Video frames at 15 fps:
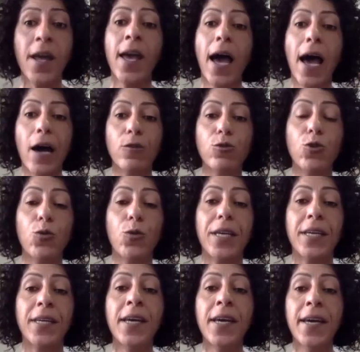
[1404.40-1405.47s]
How do
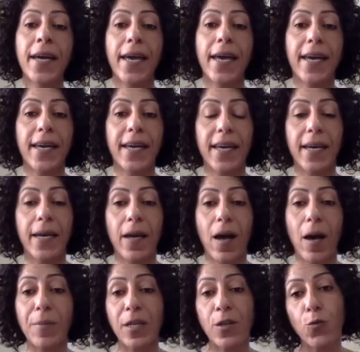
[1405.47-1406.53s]
we,
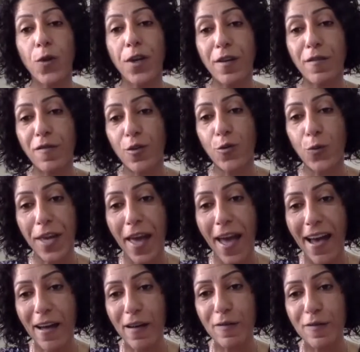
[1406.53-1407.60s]
wherever we
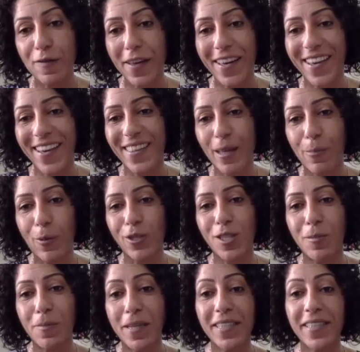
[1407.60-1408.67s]
have the
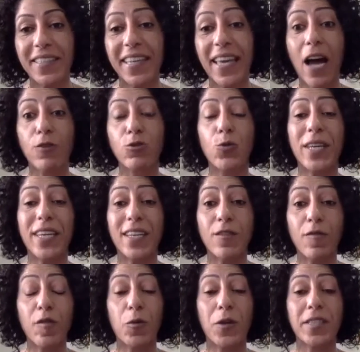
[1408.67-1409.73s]
possibility, how do we
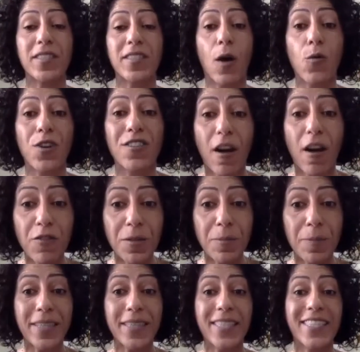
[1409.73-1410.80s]
influence our
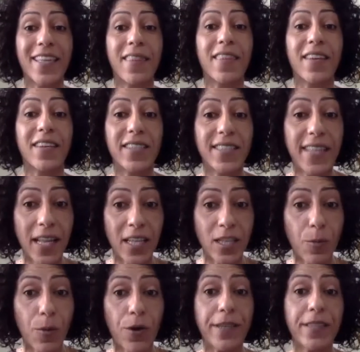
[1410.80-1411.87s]
governments and their
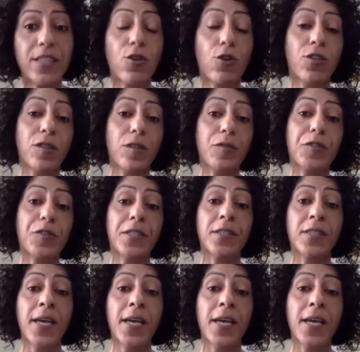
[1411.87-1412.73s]
standpoints on different